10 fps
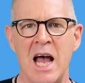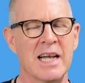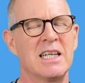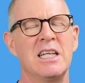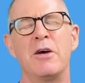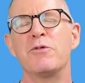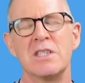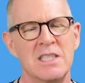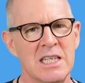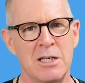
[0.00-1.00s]
I'd love
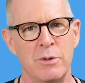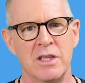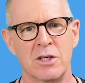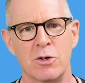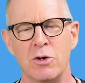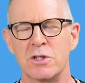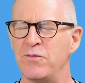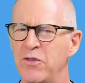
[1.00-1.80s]
to see you in the course.